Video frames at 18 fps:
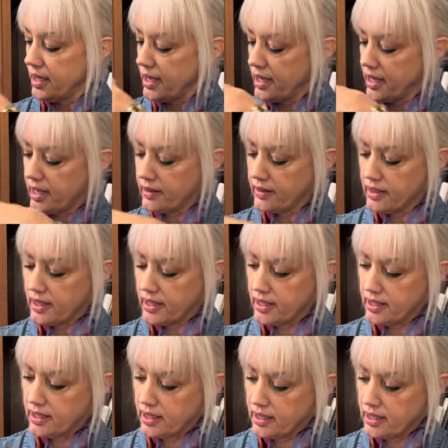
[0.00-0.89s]
And
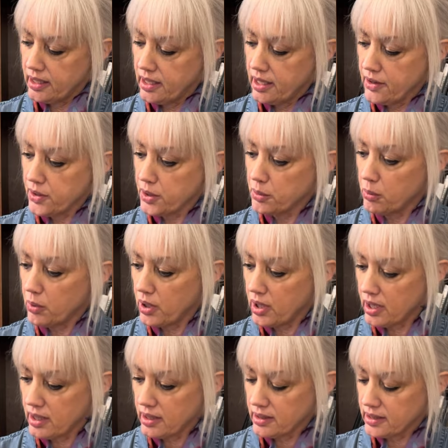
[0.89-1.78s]
then another
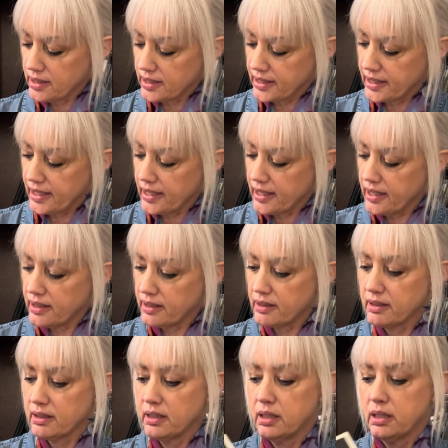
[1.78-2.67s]
wall,
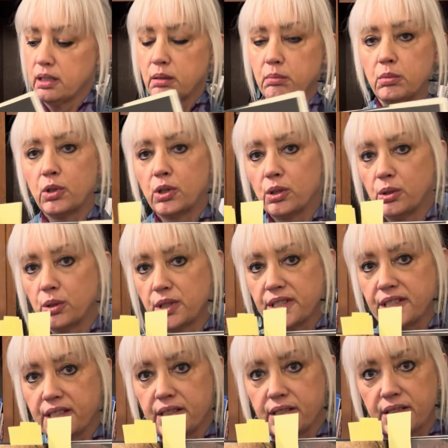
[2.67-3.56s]
again, more
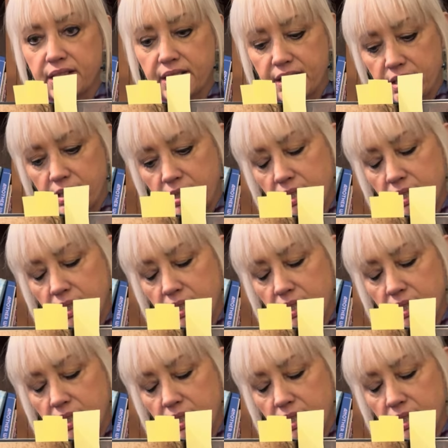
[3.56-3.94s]
horses.